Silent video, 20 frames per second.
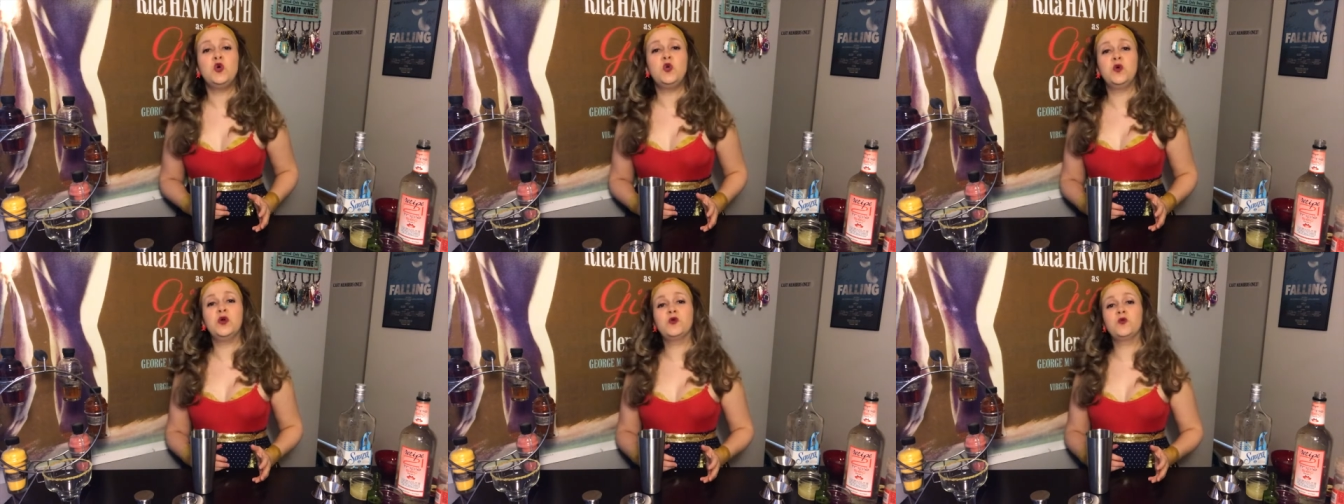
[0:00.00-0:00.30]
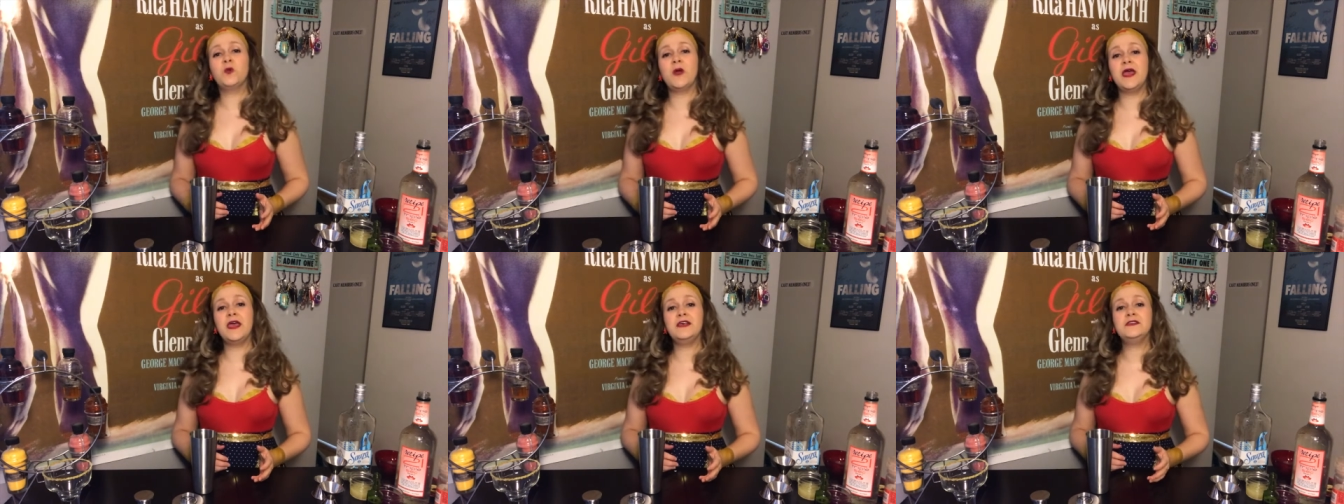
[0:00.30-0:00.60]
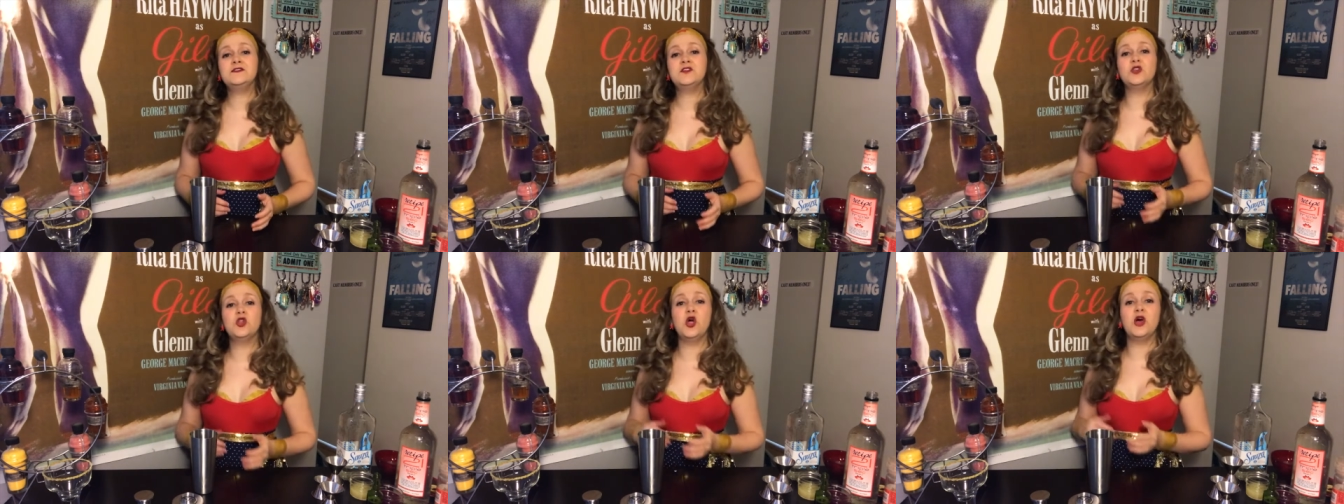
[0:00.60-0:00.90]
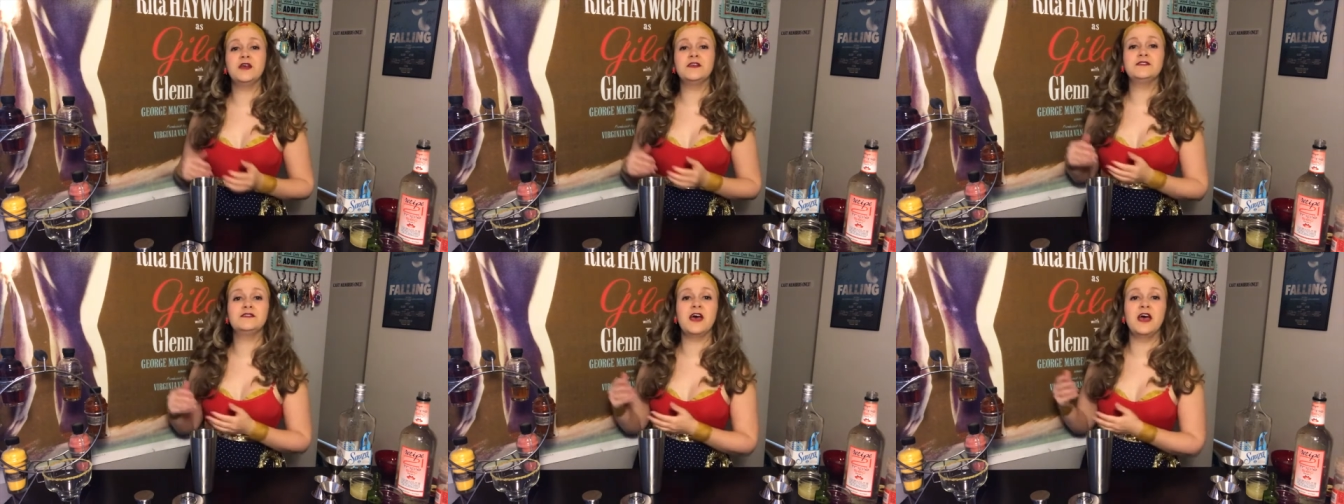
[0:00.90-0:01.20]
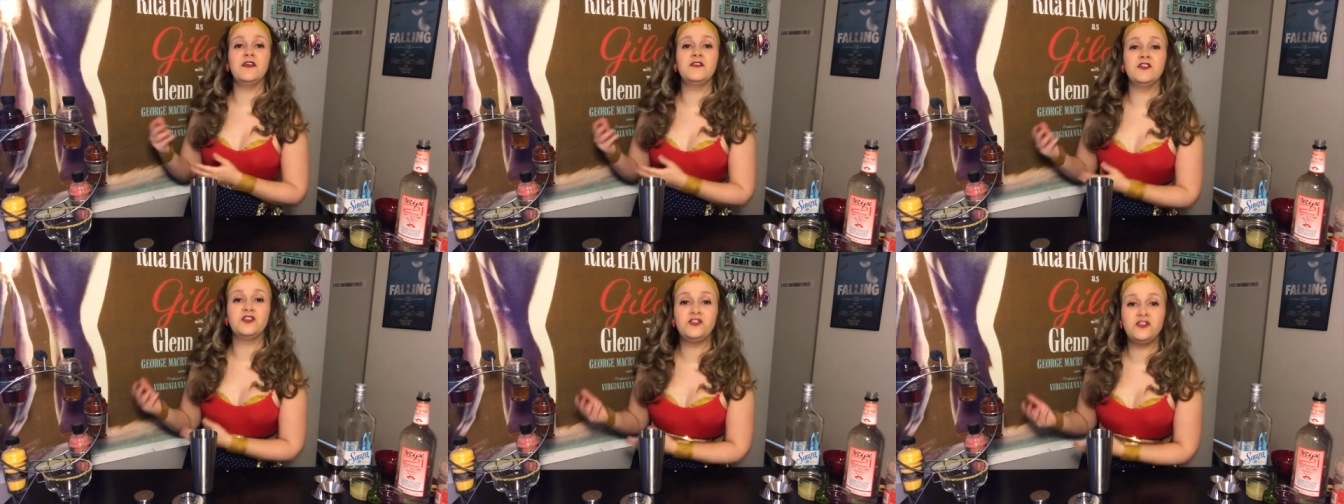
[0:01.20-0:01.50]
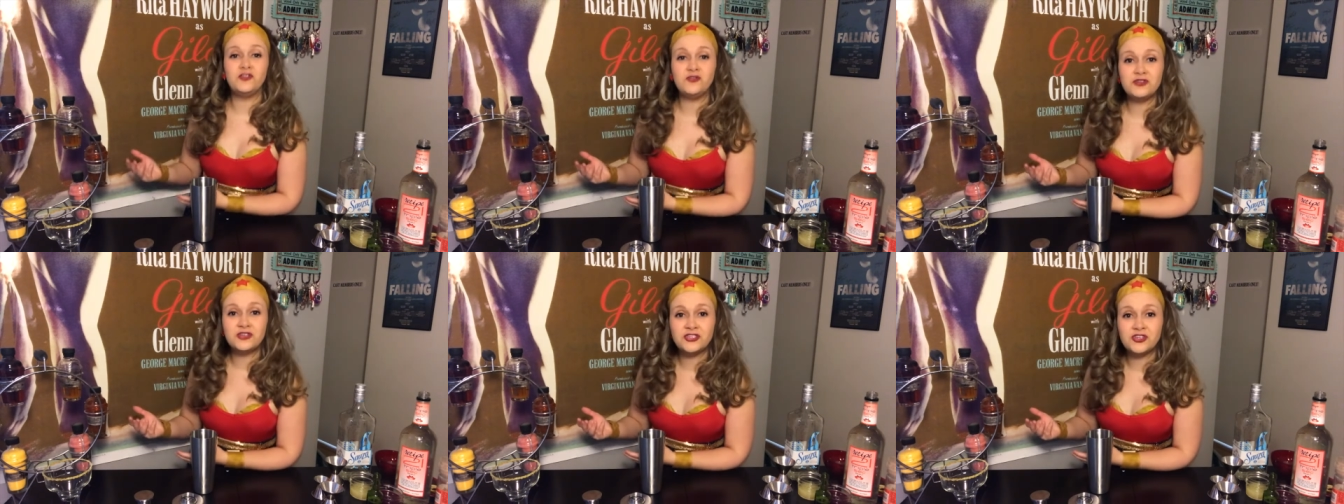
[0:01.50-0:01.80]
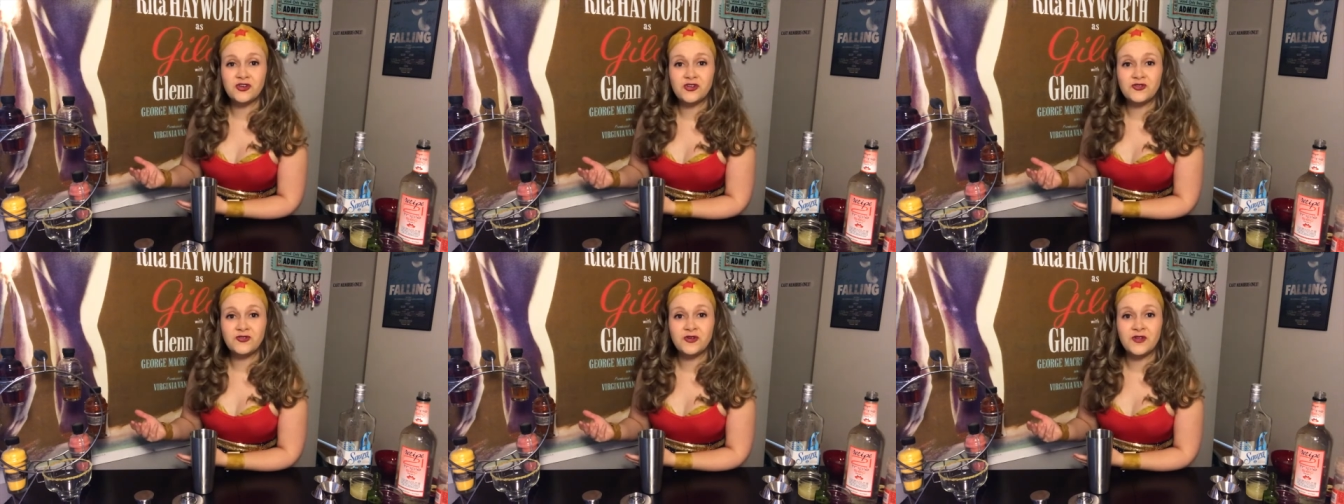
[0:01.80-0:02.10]
who were raised alongside the two
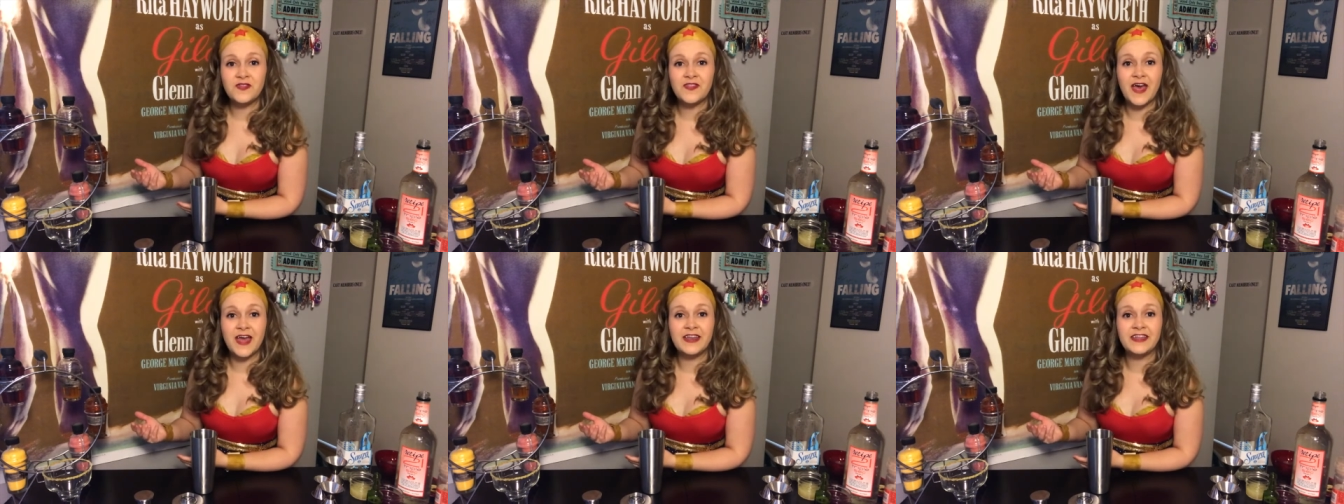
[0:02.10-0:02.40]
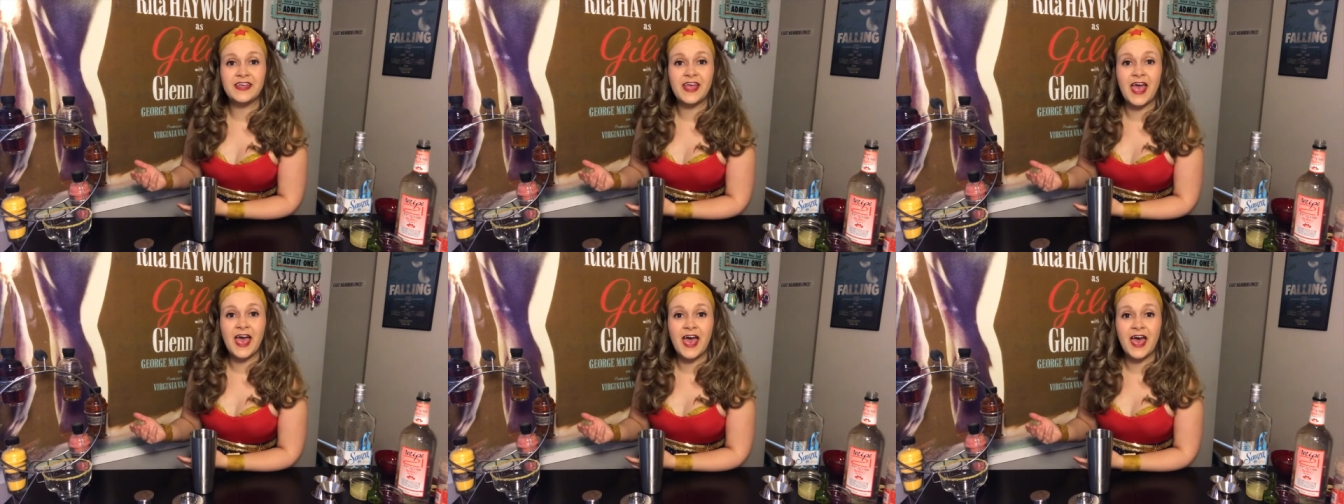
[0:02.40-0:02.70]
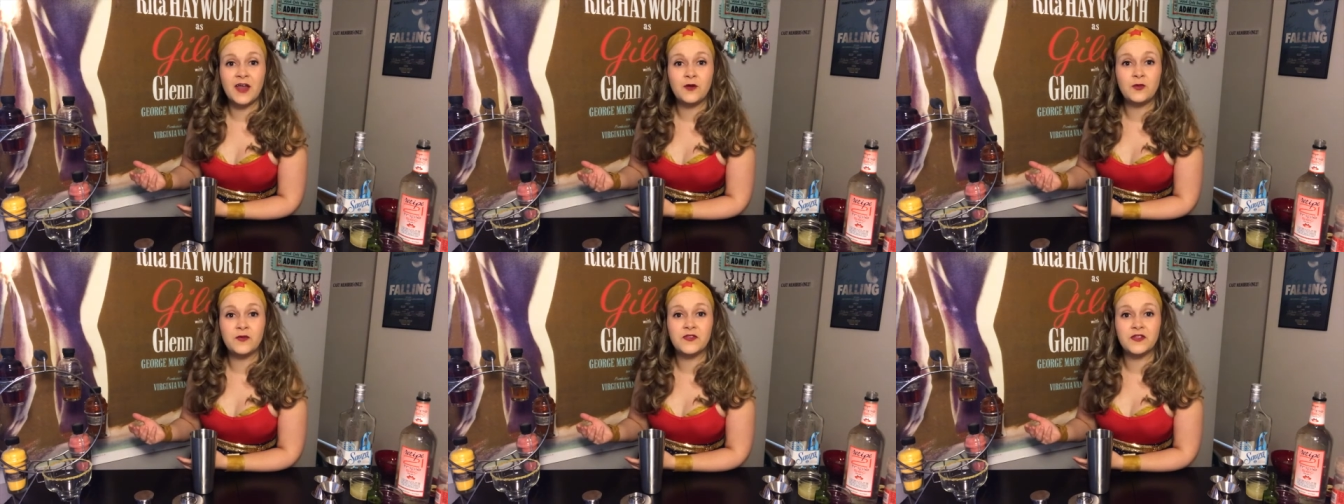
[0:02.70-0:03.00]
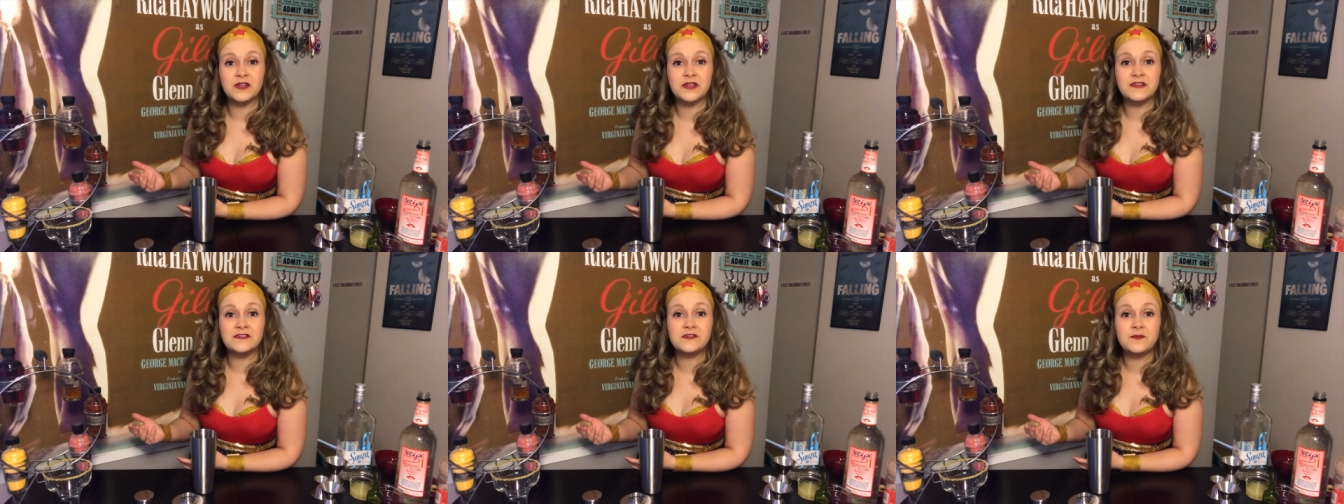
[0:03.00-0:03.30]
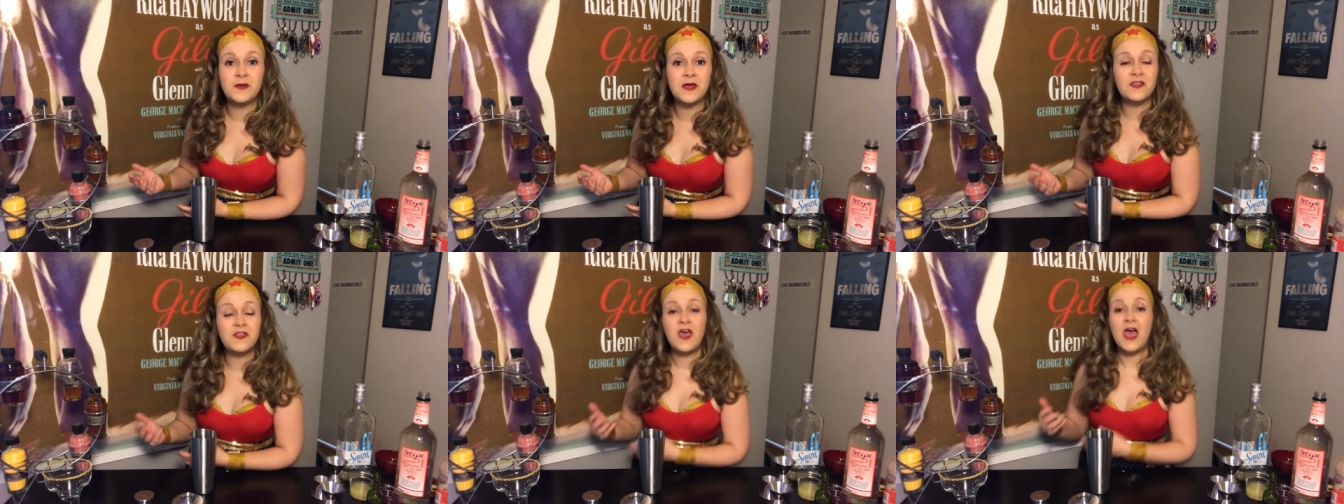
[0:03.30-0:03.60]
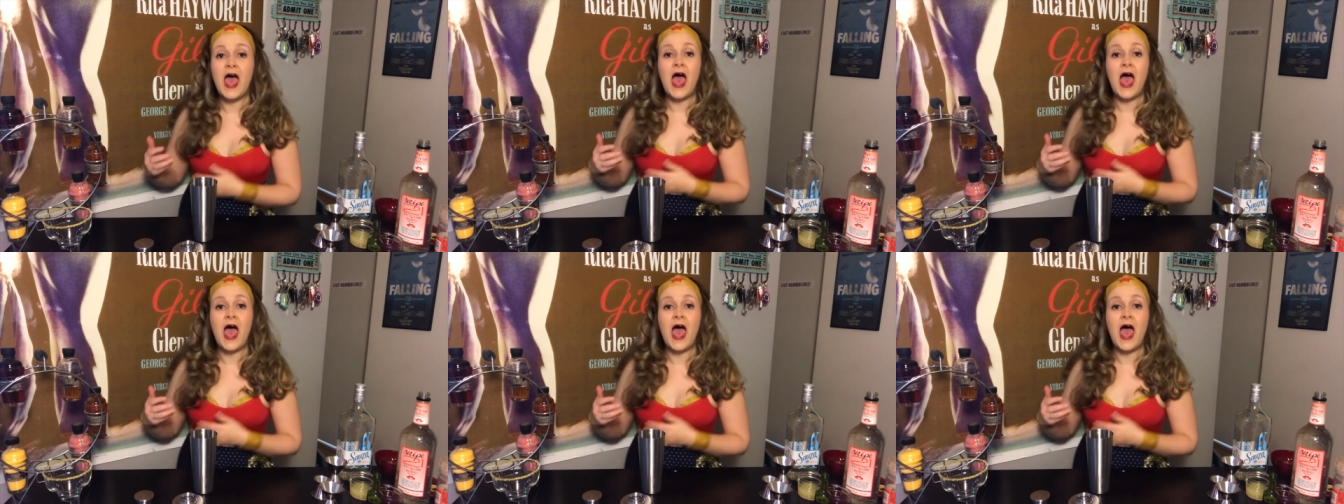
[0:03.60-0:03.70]
children that he had with Elizabeth,